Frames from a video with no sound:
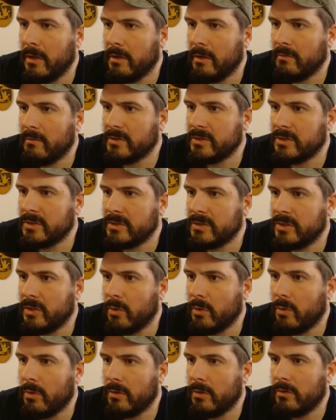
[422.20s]
versus the
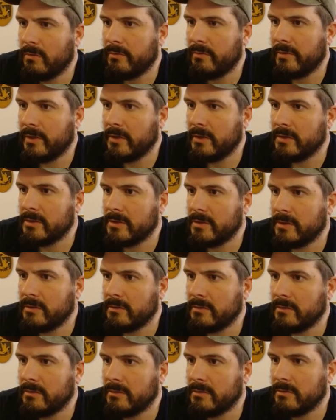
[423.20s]
oral
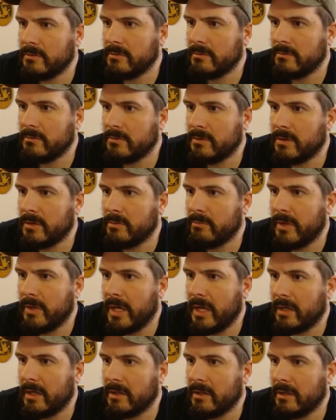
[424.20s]
pharyngeal will come
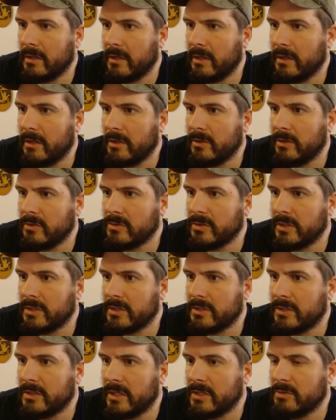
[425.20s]
back and it usually
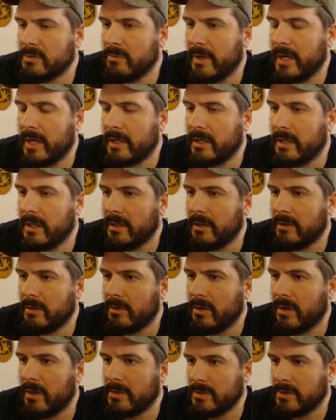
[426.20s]
extends back in
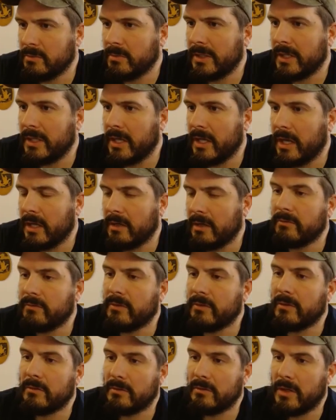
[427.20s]
and cause them to gag if
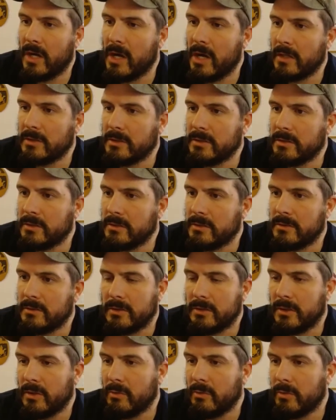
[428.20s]
they're conscious.
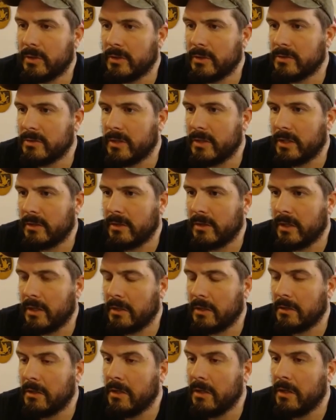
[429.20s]
So you don't want to use that
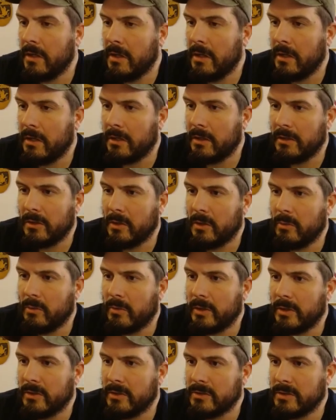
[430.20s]
then. You don't
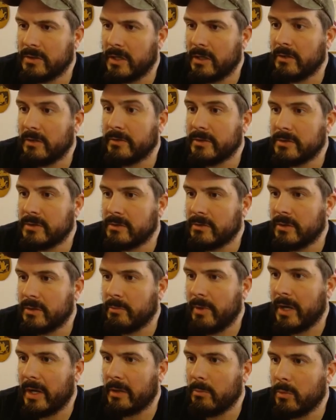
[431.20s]
want to use that unless they're on the
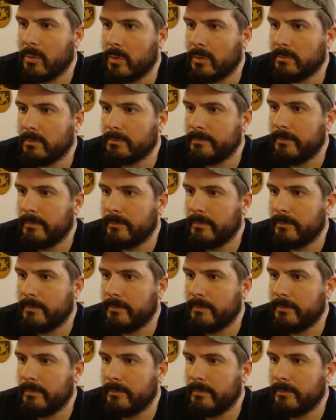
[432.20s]
backboard.